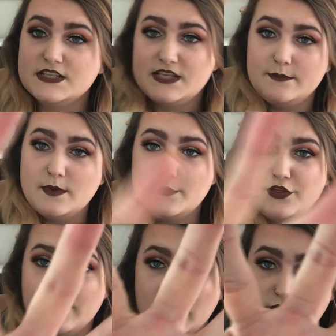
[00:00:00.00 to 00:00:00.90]
Tip number
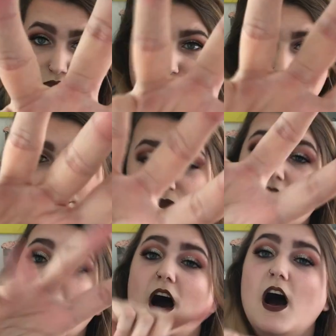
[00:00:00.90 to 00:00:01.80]
3.
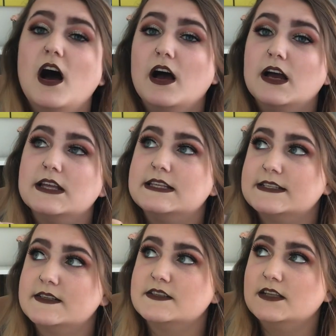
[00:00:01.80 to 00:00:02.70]

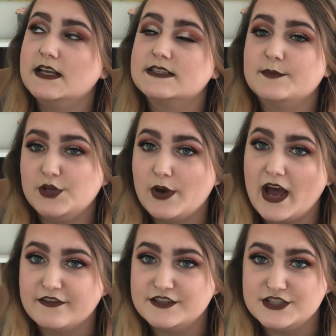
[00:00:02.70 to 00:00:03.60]
This isn't like something you
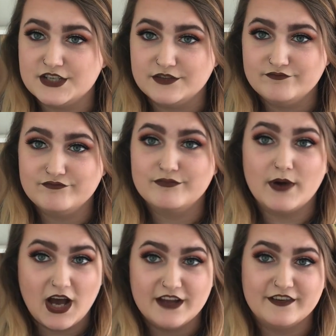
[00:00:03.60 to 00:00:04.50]
have to do,
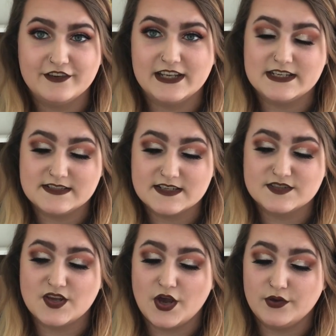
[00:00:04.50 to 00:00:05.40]
but I found it easier.
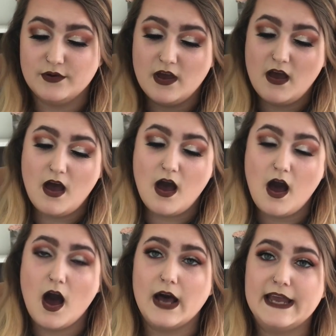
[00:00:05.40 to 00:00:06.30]
So
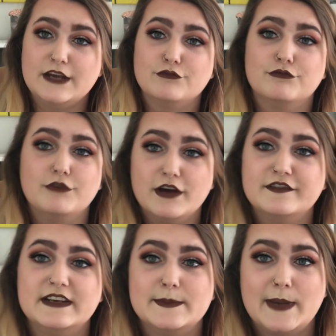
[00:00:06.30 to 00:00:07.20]
I
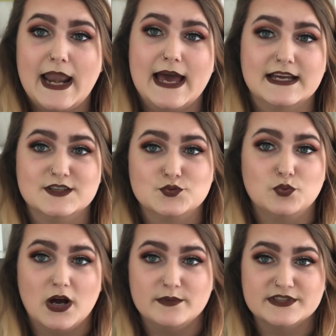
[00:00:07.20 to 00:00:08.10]
roughly planned
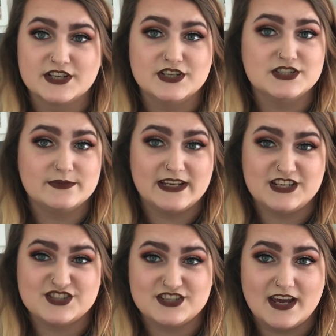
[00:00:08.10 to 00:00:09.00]
what I was going to do
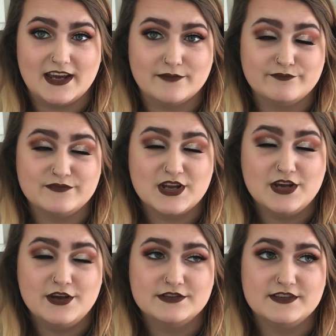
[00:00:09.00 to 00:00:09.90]
each day.
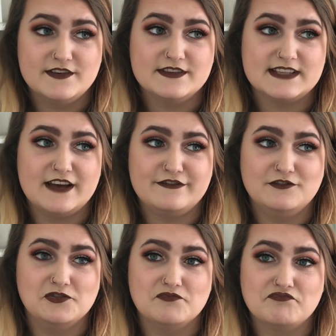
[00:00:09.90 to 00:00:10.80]
So if I was there
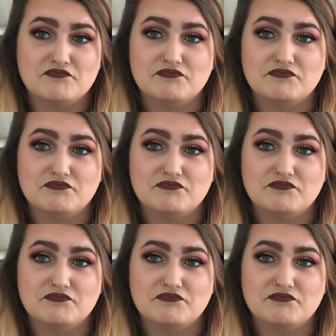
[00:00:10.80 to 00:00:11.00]
for